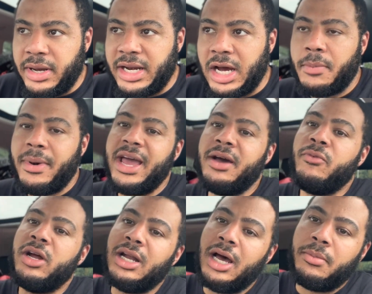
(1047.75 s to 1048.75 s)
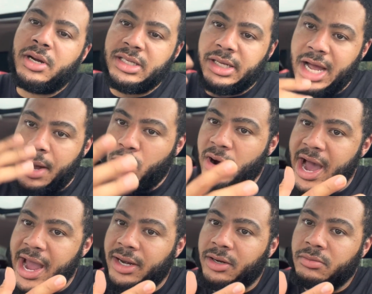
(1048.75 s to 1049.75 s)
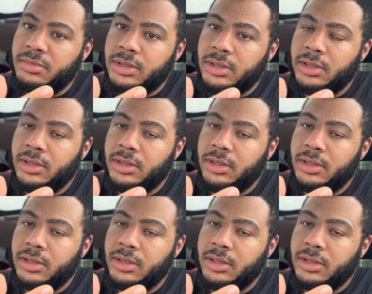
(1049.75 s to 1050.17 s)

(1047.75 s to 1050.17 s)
Now it might have went up because they got more items,